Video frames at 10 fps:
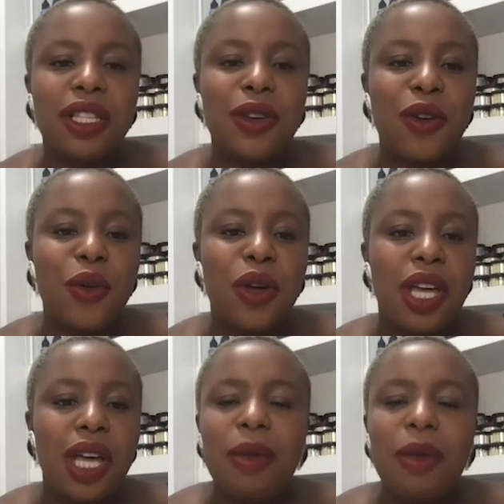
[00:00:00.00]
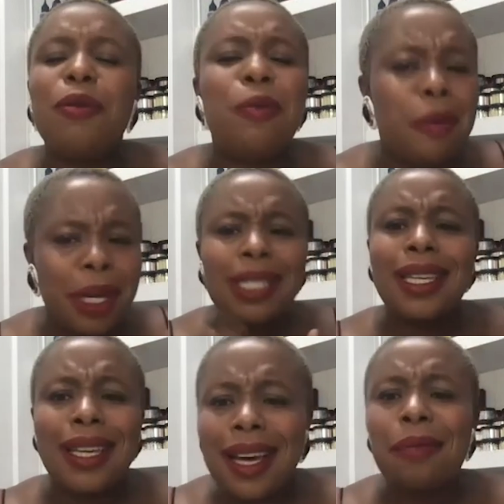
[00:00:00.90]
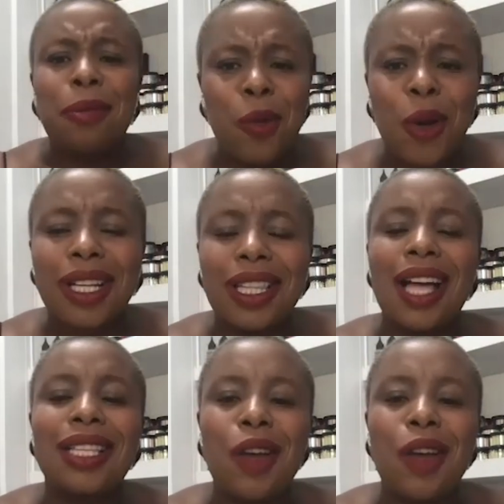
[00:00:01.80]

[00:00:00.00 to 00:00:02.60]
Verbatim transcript: So people have been mixing up the work a lot.